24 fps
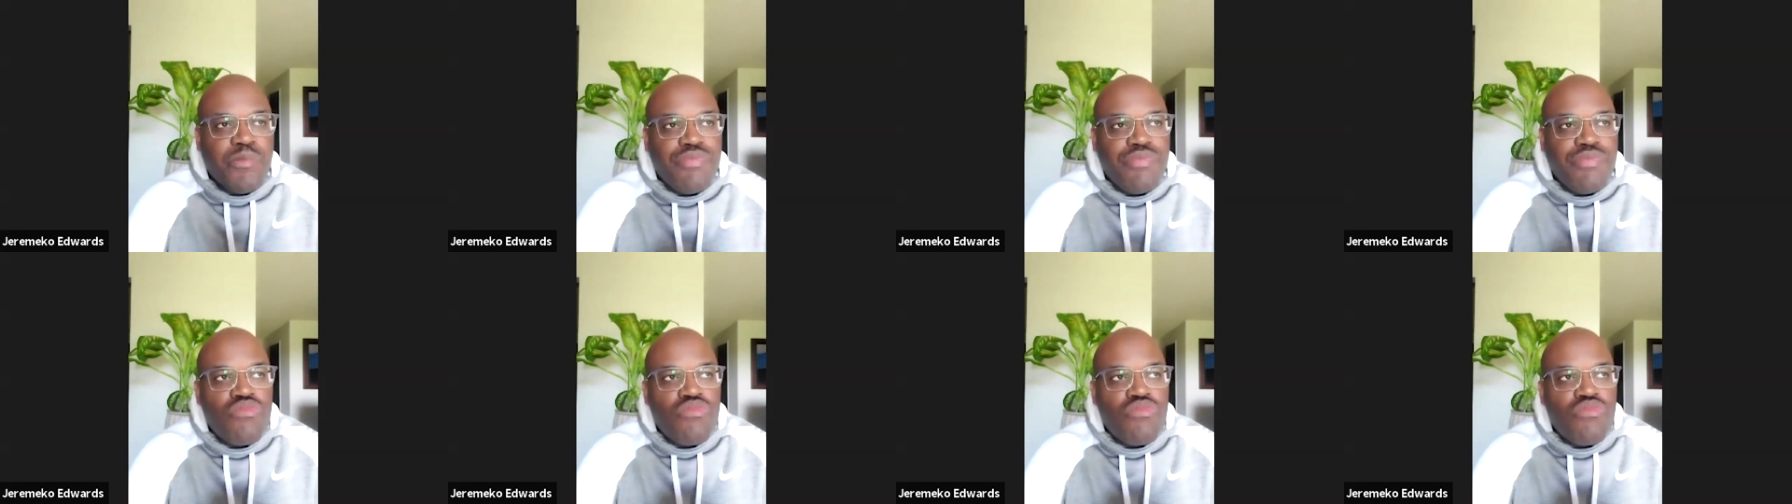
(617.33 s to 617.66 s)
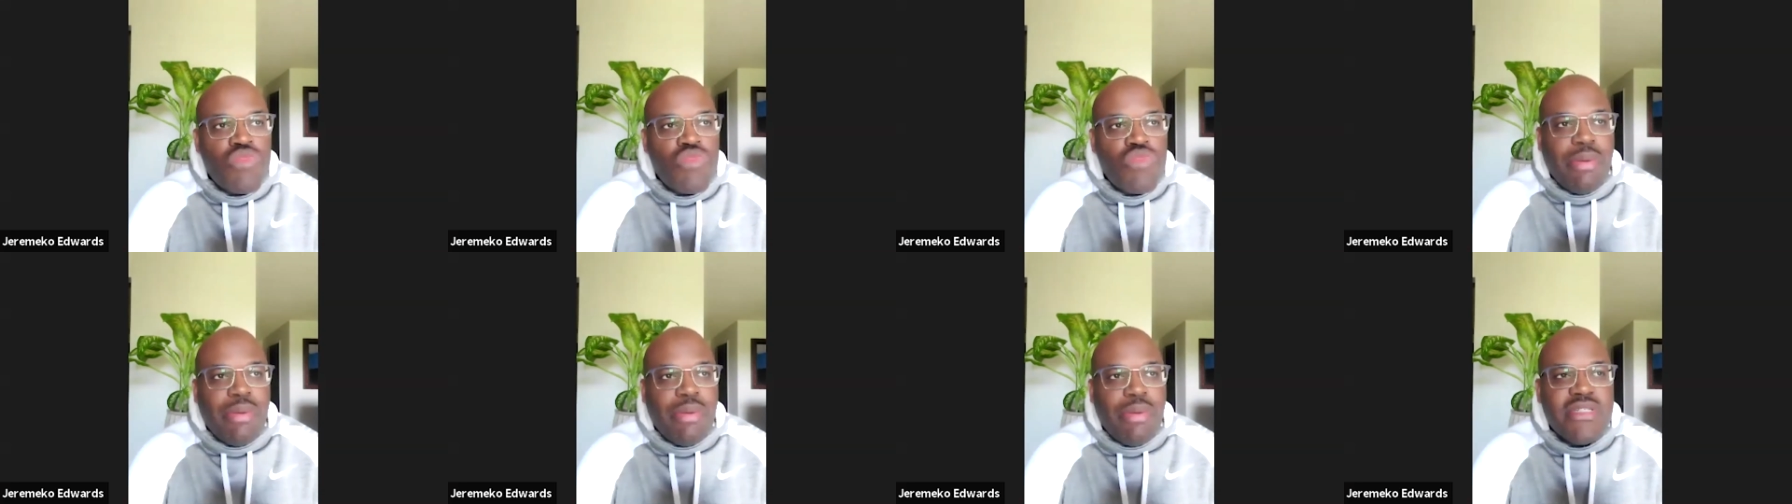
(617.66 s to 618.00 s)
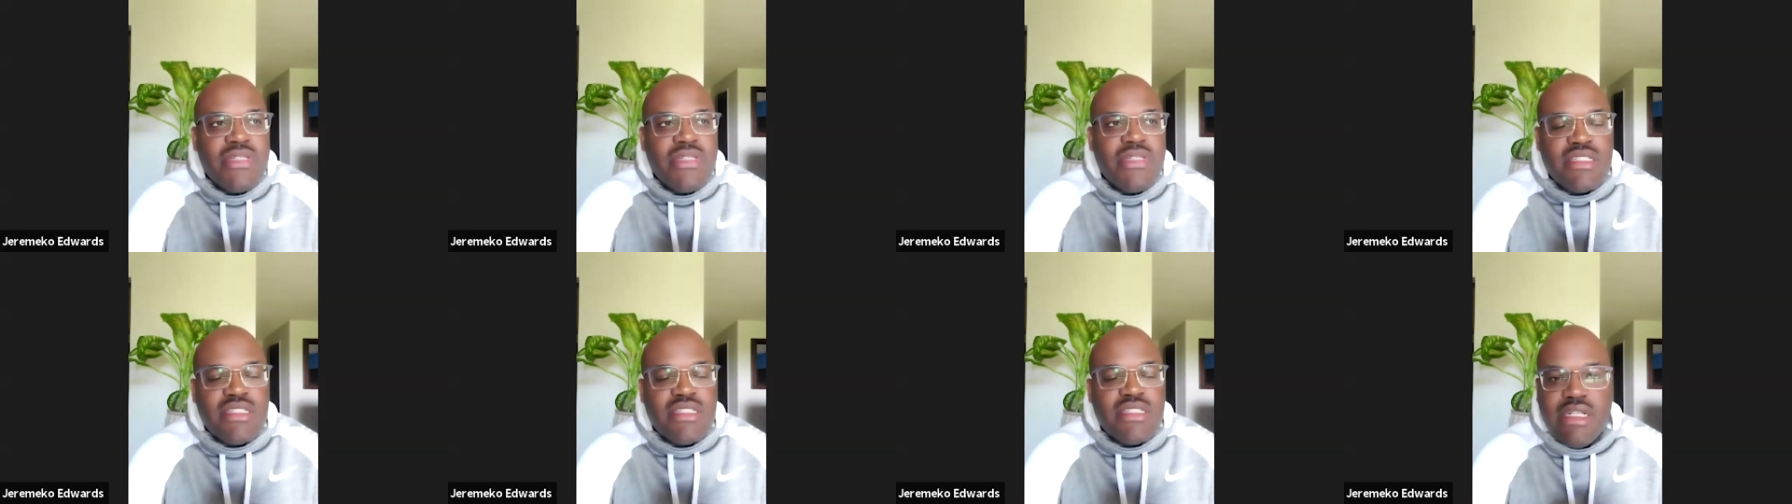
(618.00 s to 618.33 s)
I probably should have
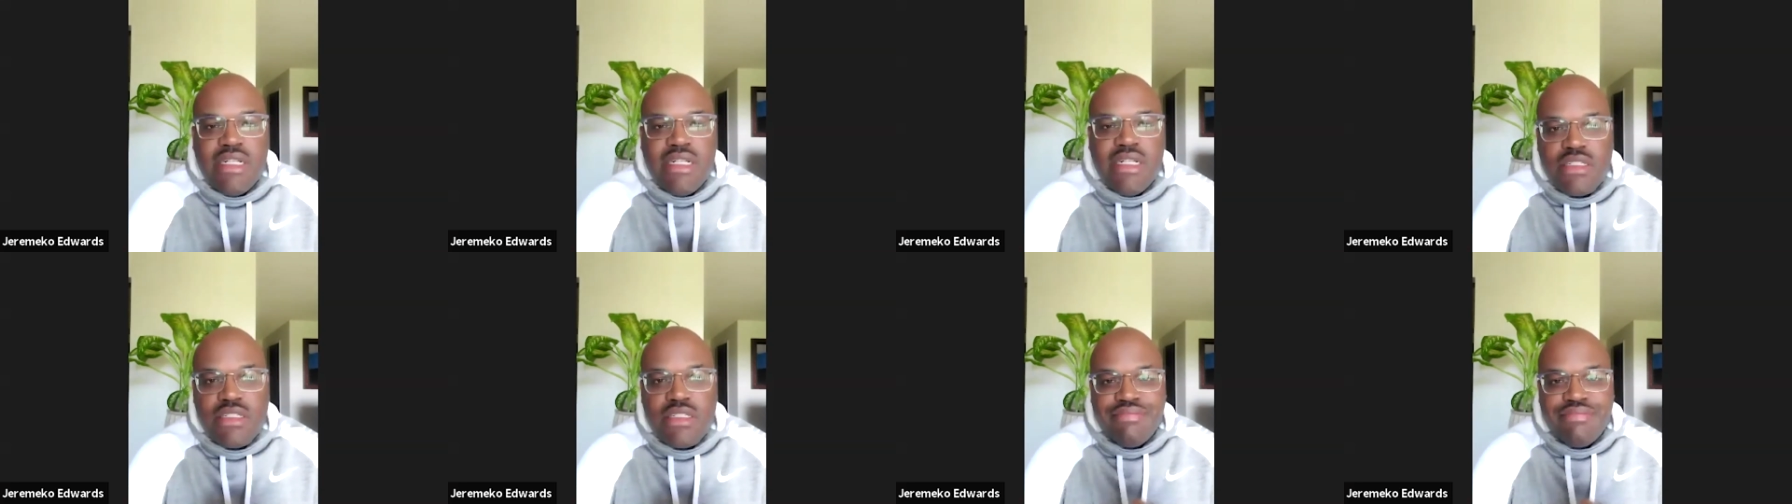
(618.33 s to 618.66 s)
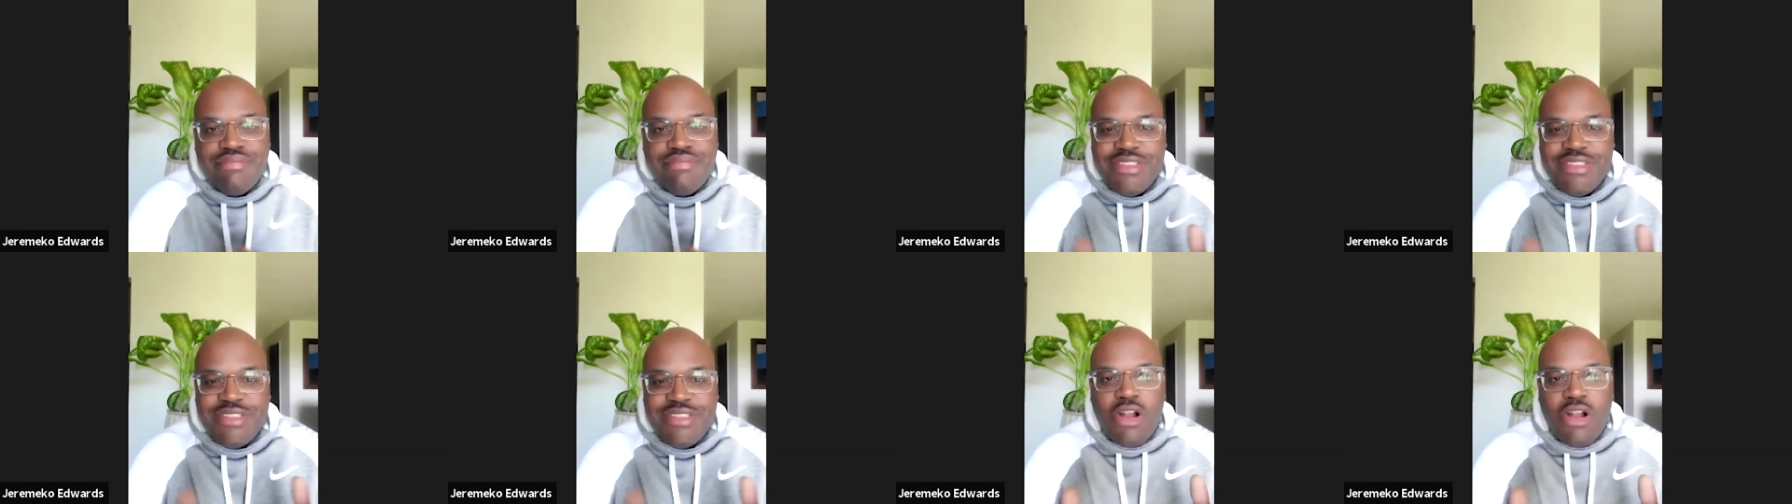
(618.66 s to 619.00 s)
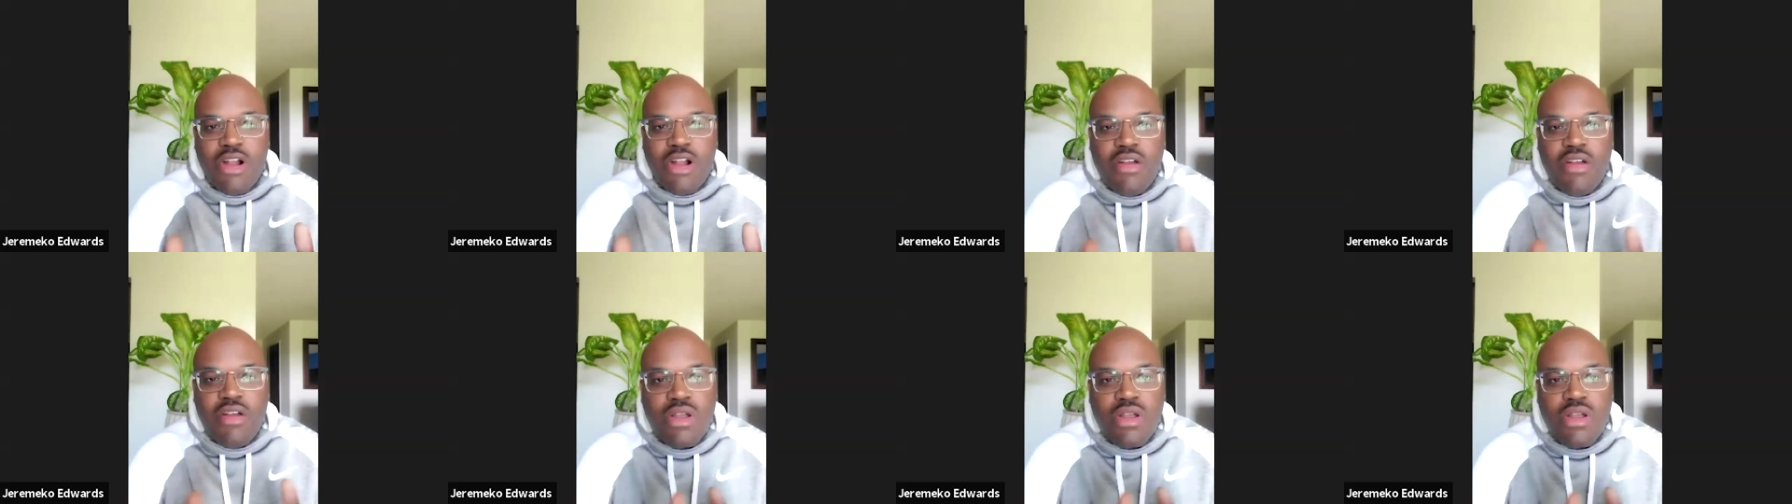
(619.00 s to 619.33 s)
said this starting off the
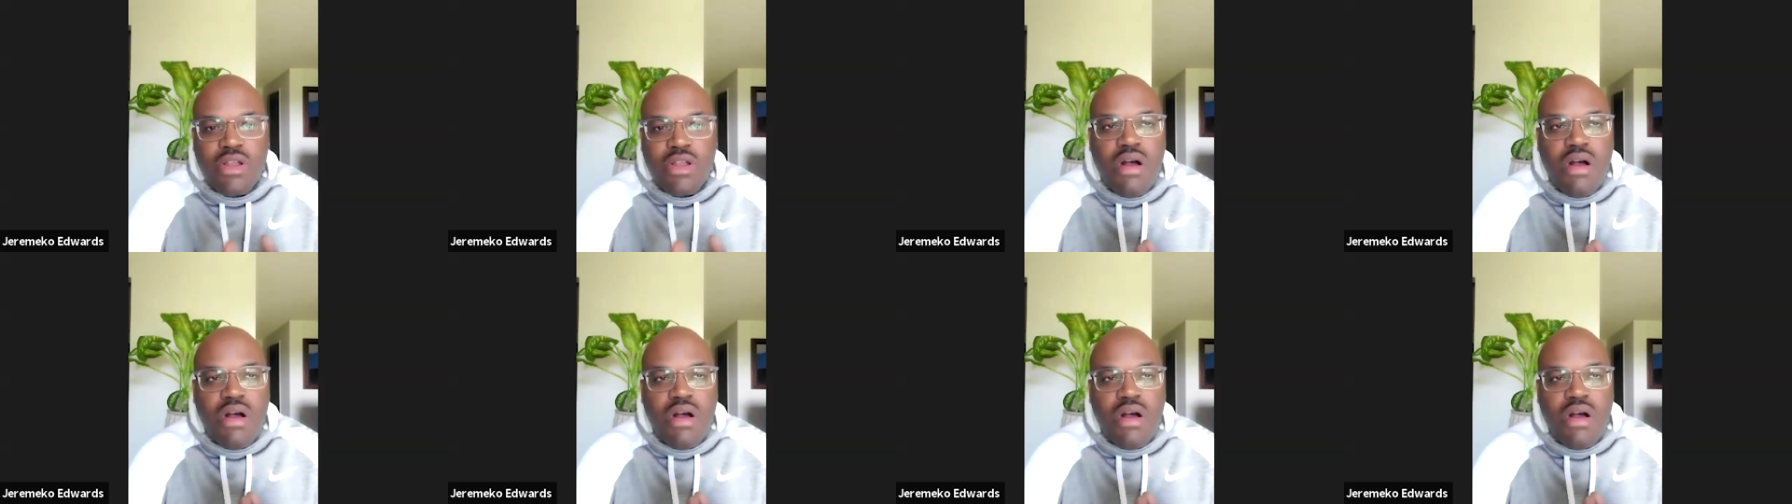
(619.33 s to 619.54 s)
call.